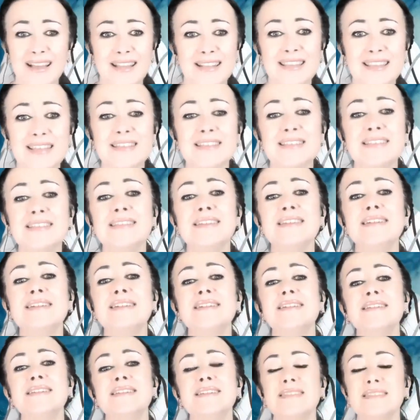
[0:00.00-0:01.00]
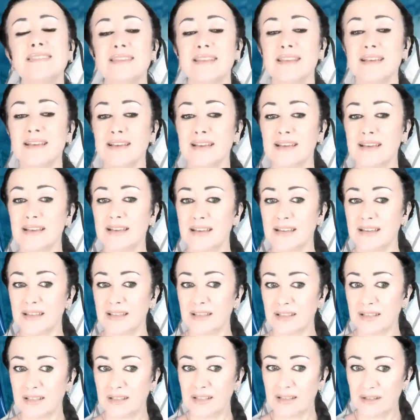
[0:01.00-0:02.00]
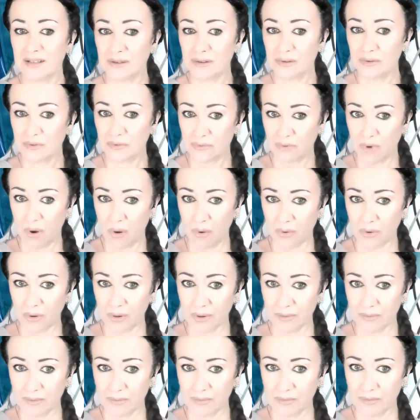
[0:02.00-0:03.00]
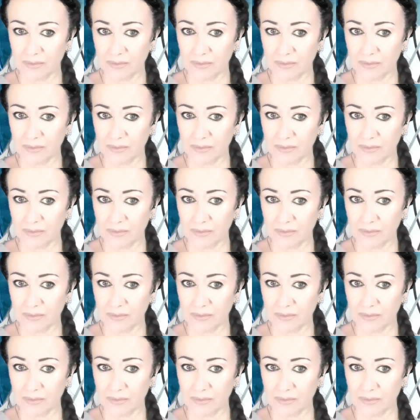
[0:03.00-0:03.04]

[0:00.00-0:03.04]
This is wrong.